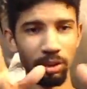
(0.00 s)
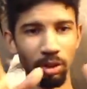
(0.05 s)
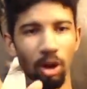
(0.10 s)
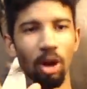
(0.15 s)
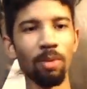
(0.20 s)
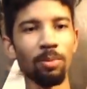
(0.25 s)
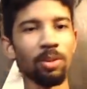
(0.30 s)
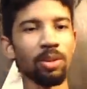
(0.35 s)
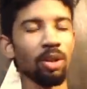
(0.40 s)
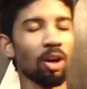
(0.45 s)

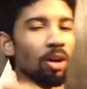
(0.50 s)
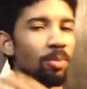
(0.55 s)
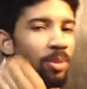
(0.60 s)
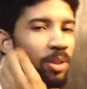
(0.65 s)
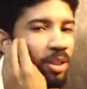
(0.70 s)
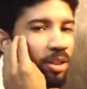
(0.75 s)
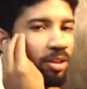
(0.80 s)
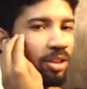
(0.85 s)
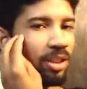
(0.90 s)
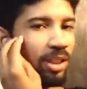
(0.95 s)
Karma's Army
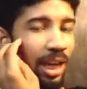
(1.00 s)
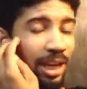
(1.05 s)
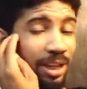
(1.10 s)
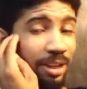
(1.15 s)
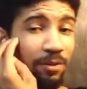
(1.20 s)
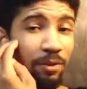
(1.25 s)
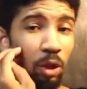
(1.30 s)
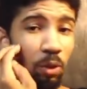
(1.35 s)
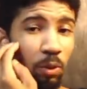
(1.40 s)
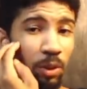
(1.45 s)
series, I didn't
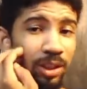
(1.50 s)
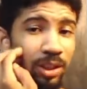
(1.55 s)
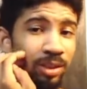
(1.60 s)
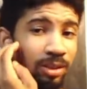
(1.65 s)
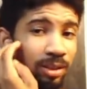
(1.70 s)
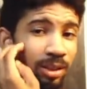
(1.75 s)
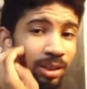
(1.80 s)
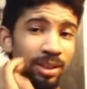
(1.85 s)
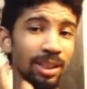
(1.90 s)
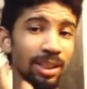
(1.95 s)
even know what a
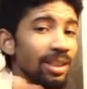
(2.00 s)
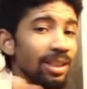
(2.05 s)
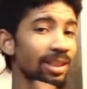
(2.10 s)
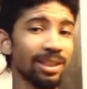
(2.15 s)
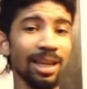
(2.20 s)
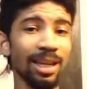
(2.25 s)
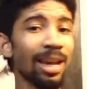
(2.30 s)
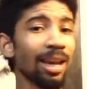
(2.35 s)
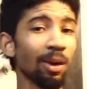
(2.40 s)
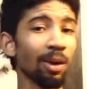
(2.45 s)

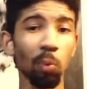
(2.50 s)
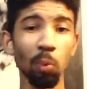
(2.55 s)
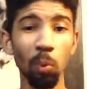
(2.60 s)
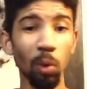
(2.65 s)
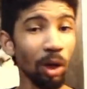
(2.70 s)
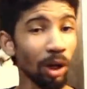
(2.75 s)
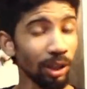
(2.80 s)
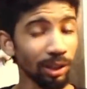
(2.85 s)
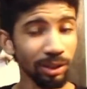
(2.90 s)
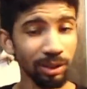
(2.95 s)
daesang
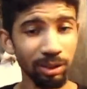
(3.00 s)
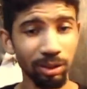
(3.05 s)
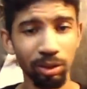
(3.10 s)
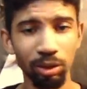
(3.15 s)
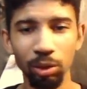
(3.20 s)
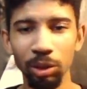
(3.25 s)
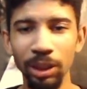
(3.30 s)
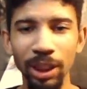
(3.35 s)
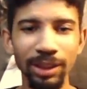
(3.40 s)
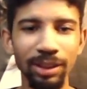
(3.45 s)
was.
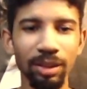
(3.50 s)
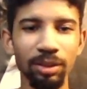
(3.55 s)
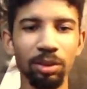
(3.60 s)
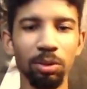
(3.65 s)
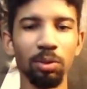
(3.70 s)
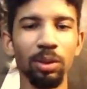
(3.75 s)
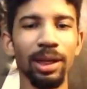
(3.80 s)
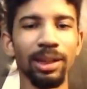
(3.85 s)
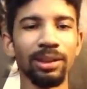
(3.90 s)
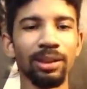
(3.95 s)
So shout out to
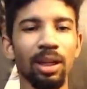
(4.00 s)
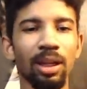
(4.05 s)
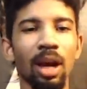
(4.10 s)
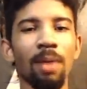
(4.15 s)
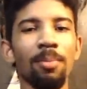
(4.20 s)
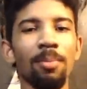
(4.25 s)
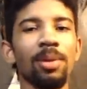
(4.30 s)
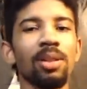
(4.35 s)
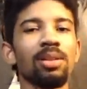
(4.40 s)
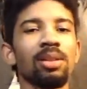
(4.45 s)
you guys in the
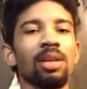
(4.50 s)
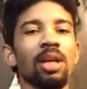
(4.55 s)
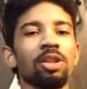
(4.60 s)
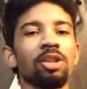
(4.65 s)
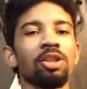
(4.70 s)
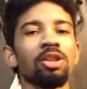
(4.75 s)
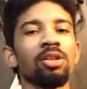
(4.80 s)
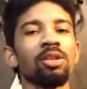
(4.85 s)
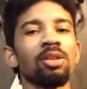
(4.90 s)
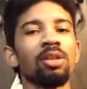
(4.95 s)
comment
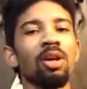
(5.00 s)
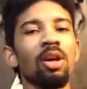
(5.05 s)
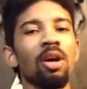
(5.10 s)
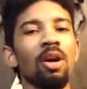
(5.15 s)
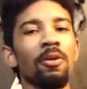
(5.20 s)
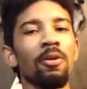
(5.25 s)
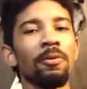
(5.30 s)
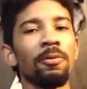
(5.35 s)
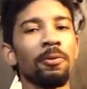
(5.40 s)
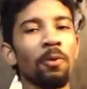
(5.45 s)
section
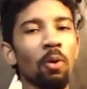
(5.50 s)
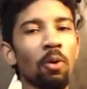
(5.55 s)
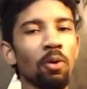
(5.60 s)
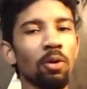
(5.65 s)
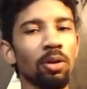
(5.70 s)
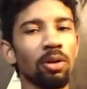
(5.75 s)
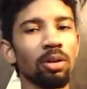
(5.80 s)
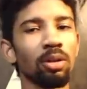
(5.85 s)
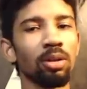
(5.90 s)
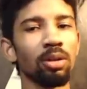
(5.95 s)

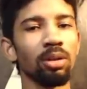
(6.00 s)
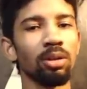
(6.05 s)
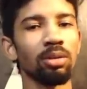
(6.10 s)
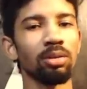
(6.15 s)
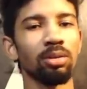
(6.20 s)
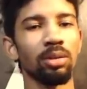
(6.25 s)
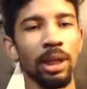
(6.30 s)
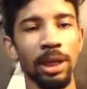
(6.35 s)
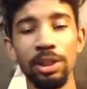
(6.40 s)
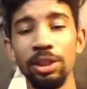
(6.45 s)
for
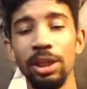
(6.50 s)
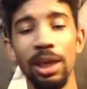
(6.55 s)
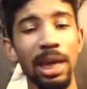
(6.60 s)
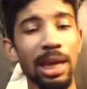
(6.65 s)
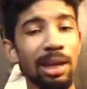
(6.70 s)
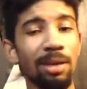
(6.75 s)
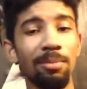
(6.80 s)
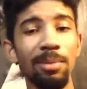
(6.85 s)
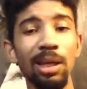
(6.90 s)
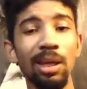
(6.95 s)

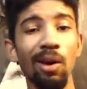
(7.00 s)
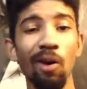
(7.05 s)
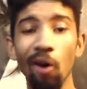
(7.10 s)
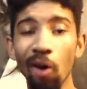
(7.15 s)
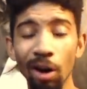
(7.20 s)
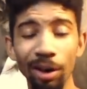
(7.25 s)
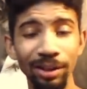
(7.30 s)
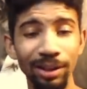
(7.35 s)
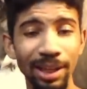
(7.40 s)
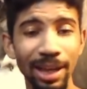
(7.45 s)
educating me
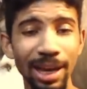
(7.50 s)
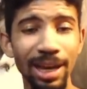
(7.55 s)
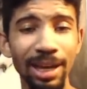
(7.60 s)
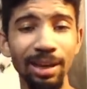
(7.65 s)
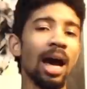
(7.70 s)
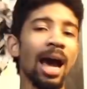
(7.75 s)
on that.